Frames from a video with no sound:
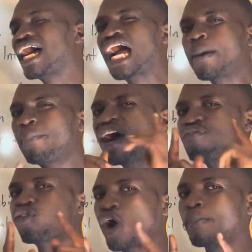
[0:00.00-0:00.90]
Apart
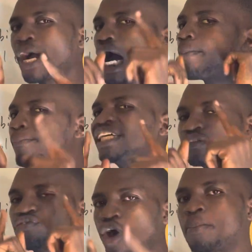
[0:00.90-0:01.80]

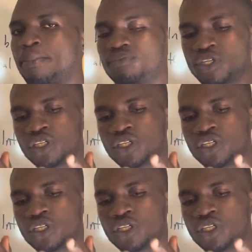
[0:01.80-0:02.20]
from